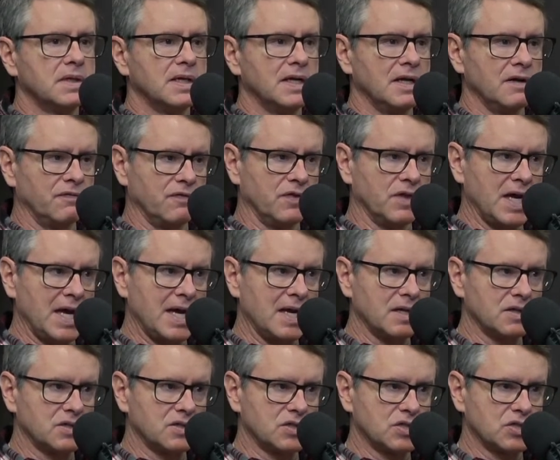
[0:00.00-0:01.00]
Yeah. If
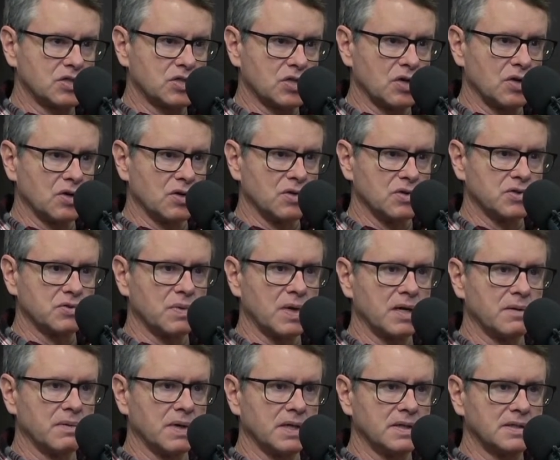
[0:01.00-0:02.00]
that turns right
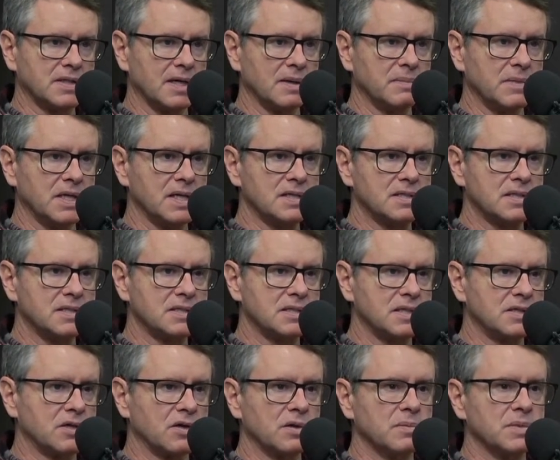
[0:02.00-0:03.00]
around the time the
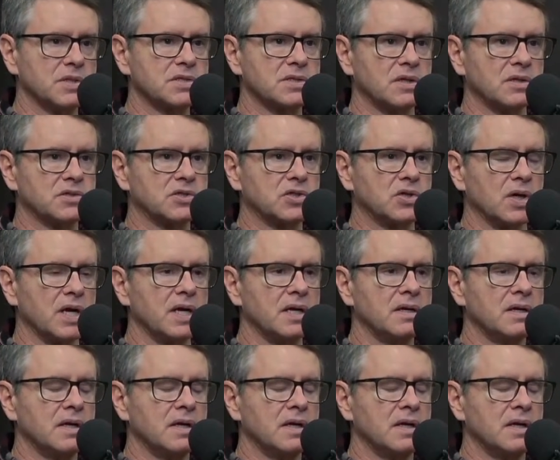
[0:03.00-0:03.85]
ACC tournament starts, great.